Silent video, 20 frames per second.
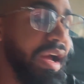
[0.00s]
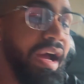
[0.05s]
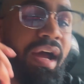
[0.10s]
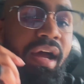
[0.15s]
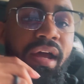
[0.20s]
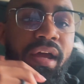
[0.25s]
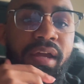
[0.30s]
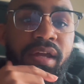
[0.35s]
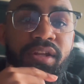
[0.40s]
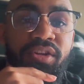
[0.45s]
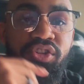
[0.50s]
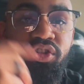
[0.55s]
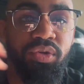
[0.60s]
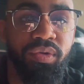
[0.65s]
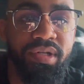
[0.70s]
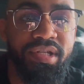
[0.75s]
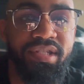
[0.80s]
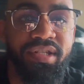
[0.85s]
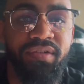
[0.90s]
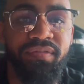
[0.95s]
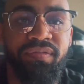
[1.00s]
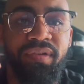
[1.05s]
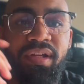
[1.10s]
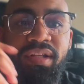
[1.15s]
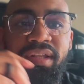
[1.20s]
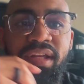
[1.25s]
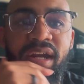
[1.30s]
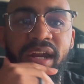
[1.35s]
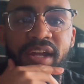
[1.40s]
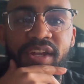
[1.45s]
I enjoy stuff like
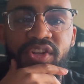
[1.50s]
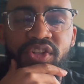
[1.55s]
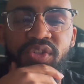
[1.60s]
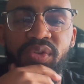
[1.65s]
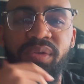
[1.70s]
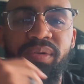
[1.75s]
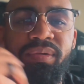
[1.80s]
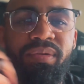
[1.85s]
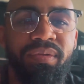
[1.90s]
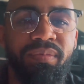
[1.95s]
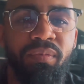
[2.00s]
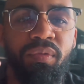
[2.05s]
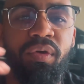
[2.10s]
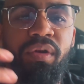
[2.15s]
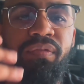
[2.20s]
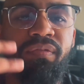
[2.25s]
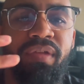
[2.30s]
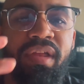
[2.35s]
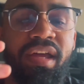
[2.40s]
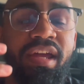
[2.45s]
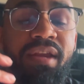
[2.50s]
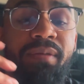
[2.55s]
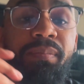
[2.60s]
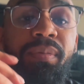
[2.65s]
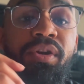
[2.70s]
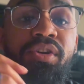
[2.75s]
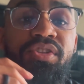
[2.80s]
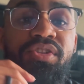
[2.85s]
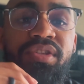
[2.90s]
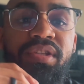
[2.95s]
that. I enjoy more of the
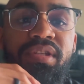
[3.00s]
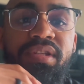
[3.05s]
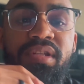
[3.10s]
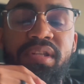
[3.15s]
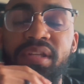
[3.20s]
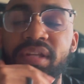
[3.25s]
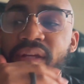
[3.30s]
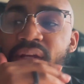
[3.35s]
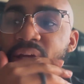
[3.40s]
in-person,